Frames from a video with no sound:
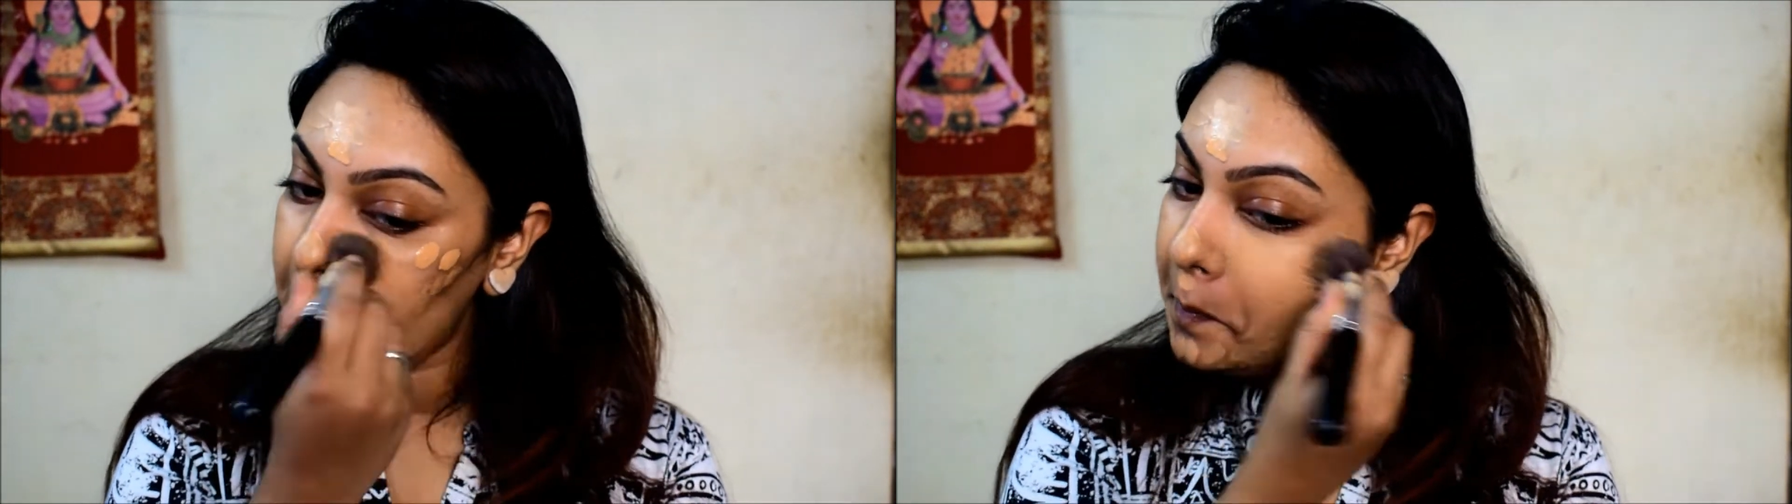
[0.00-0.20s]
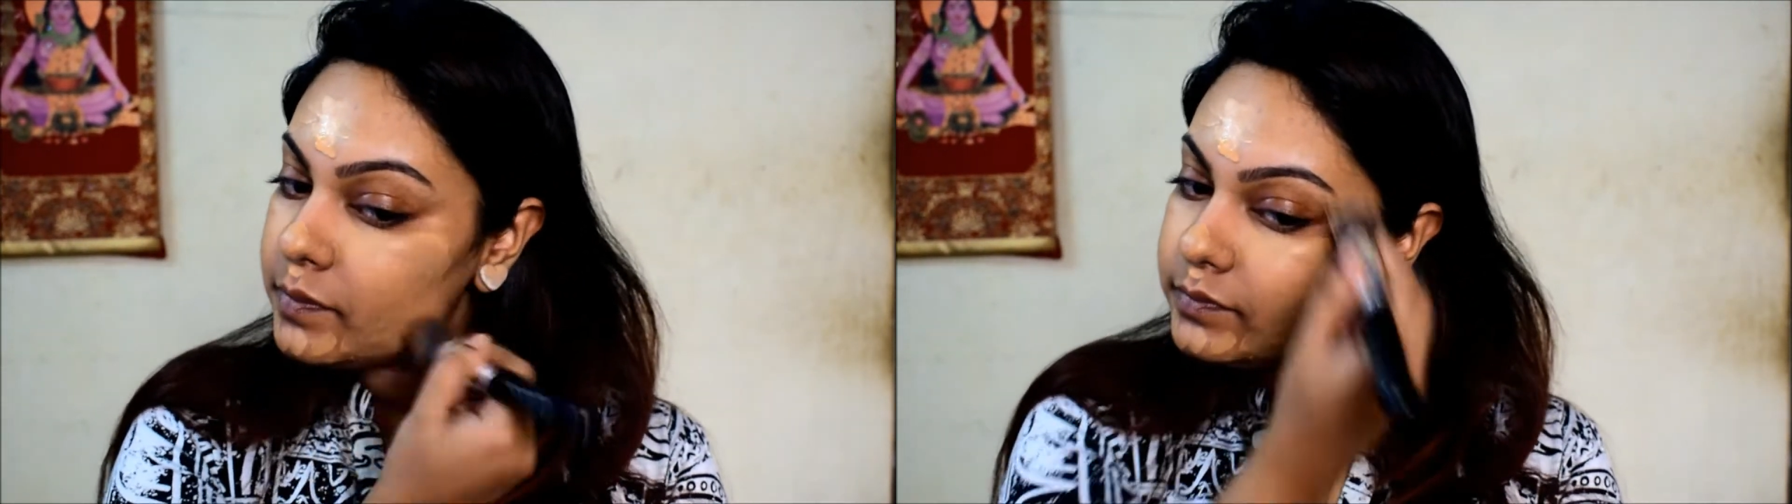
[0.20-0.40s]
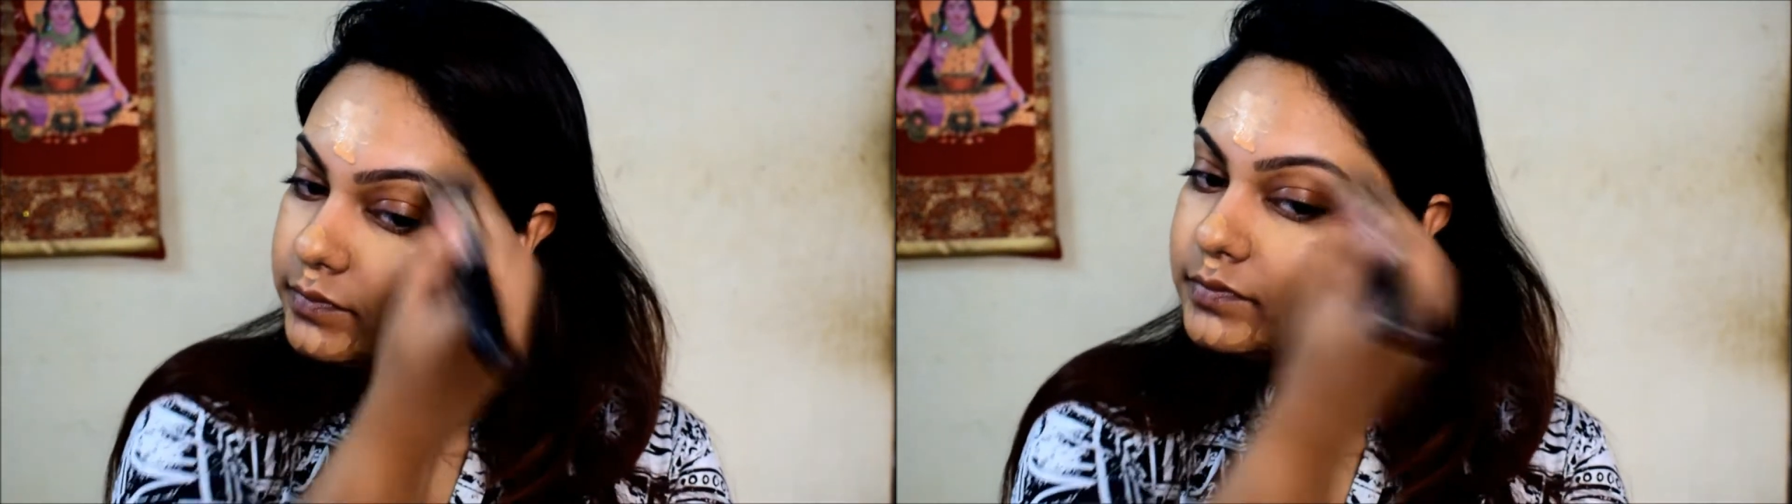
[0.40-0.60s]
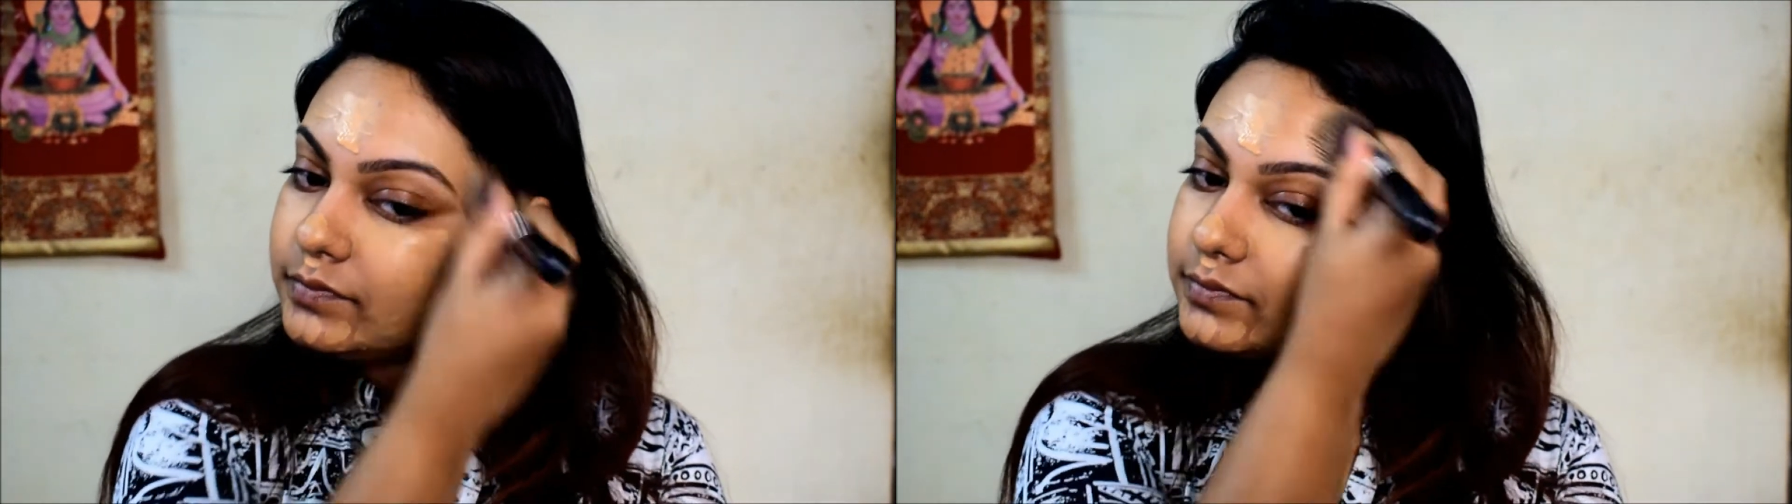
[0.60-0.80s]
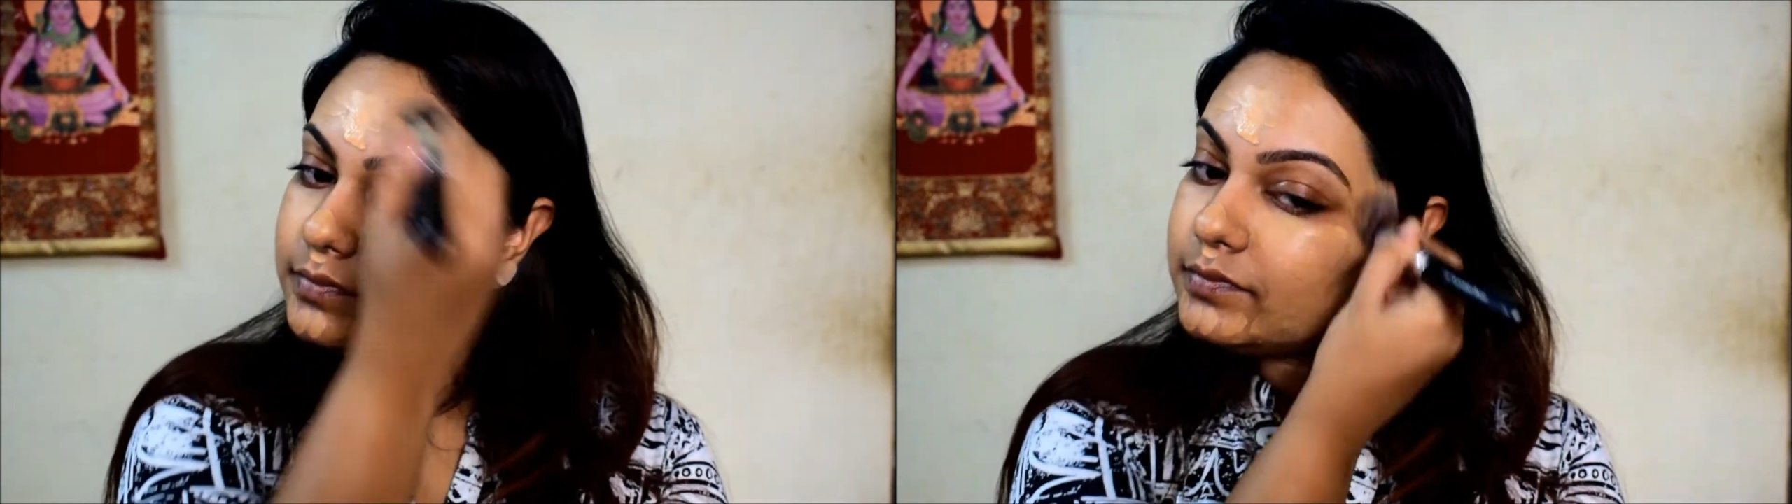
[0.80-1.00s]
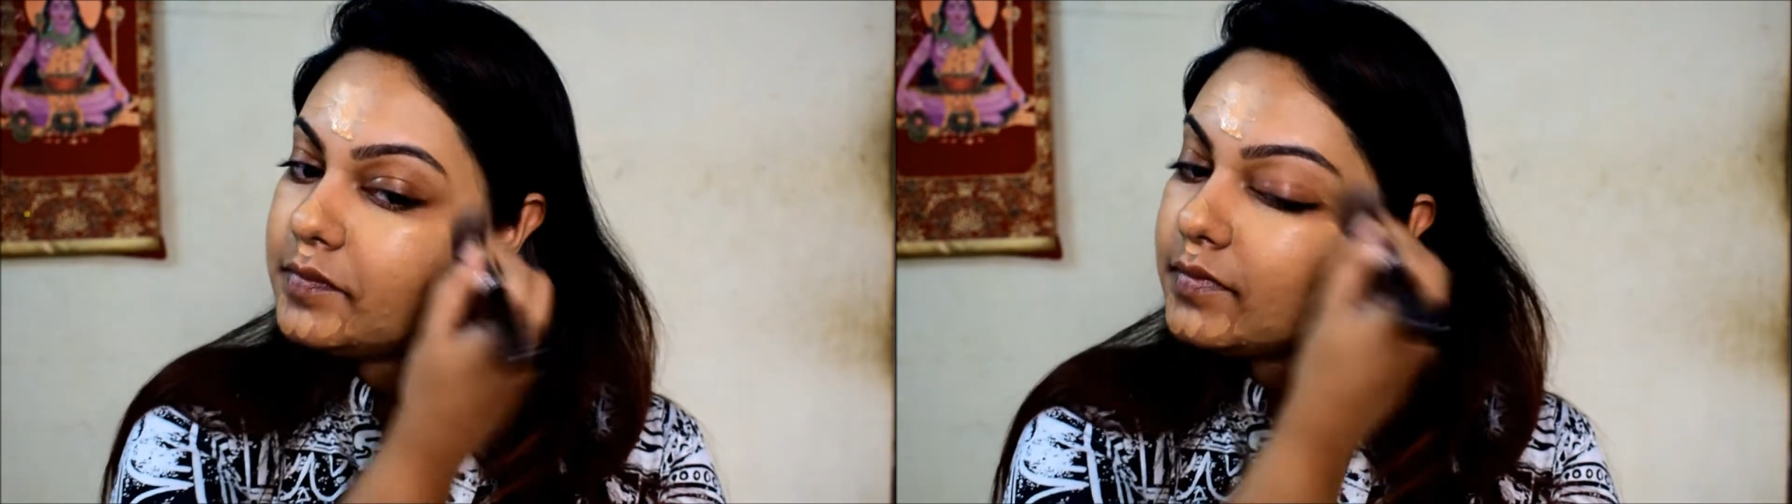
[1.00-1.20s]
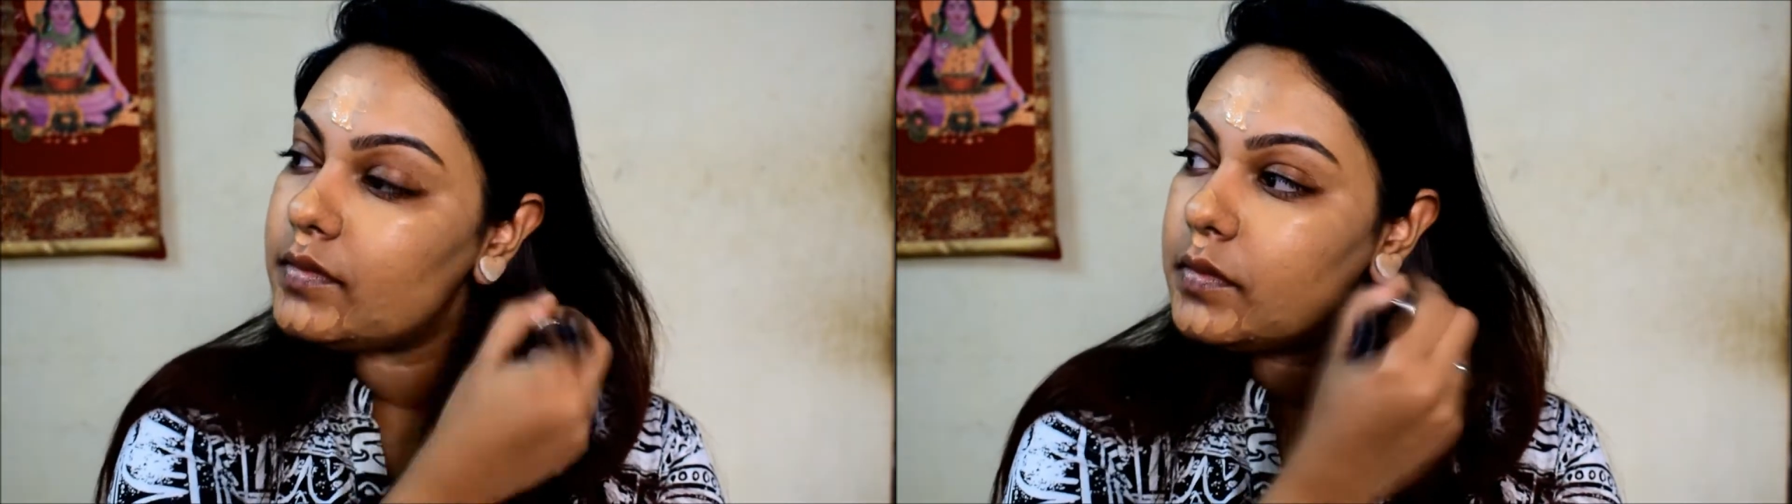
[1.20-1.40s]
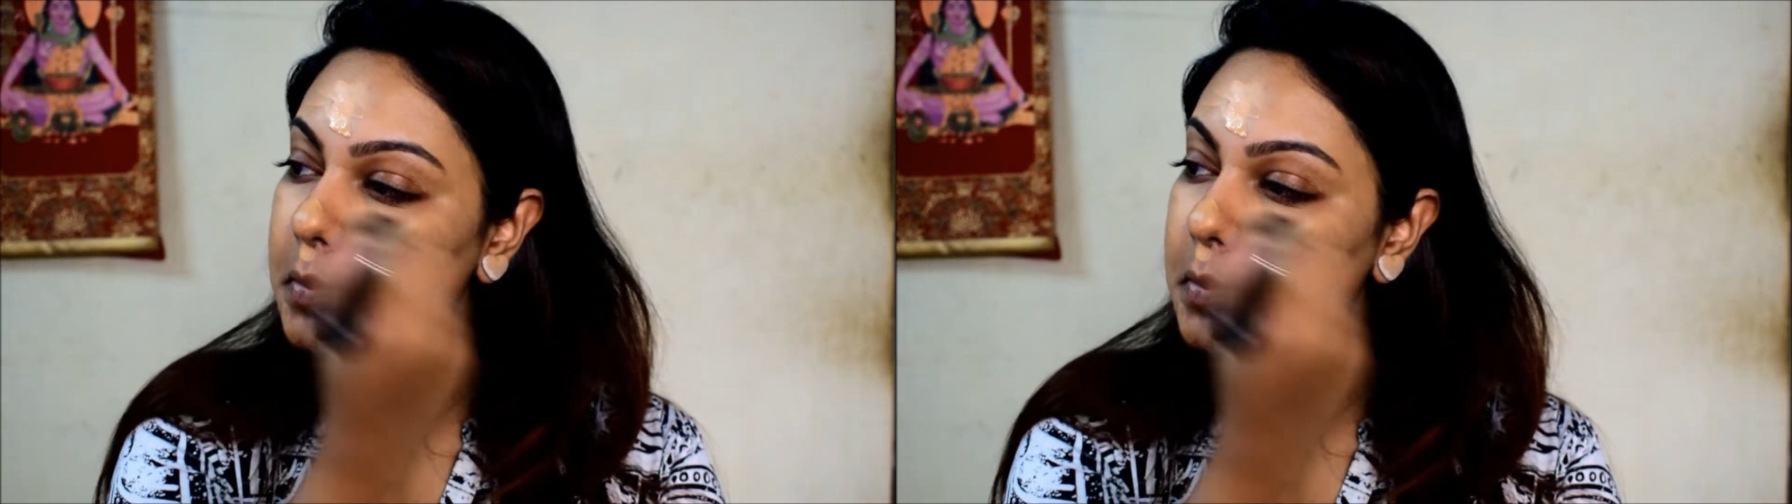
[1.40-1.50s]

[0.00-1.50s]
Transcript: brush, and